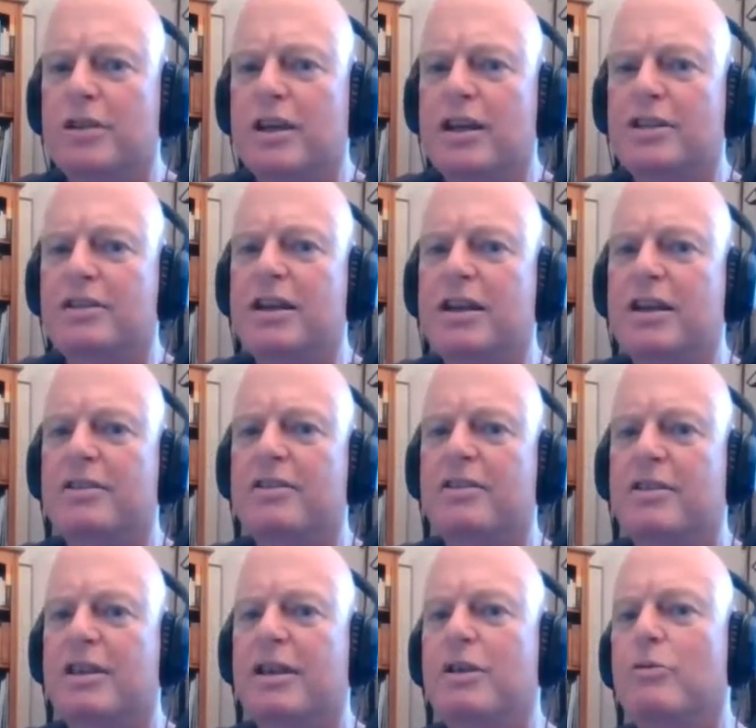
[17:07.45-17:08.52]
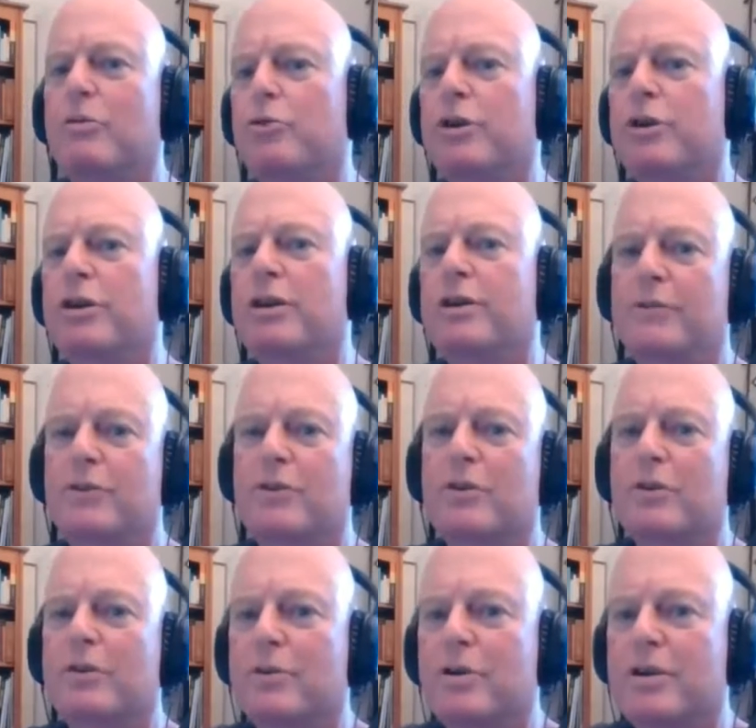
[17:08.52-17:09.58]
They said that they were praying for
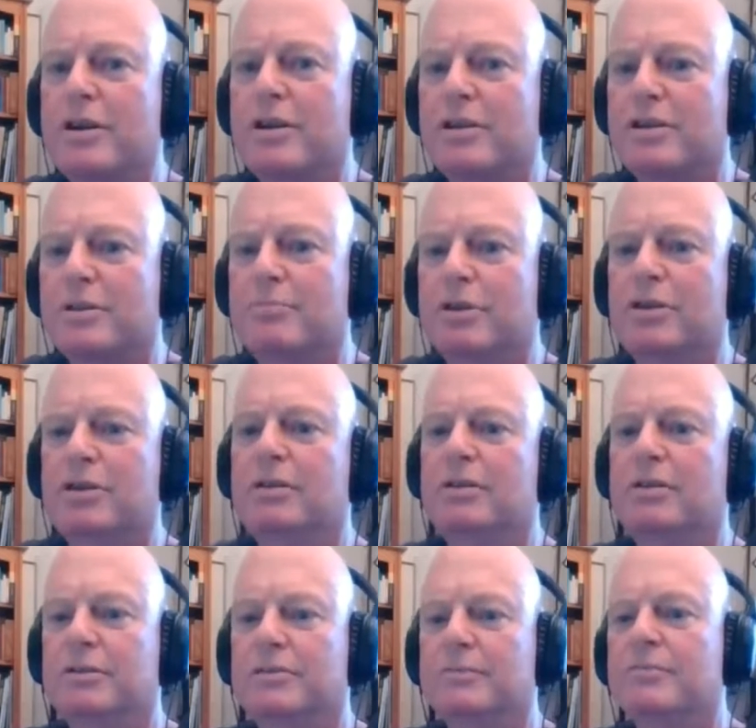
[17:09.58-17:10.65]
the boys and me.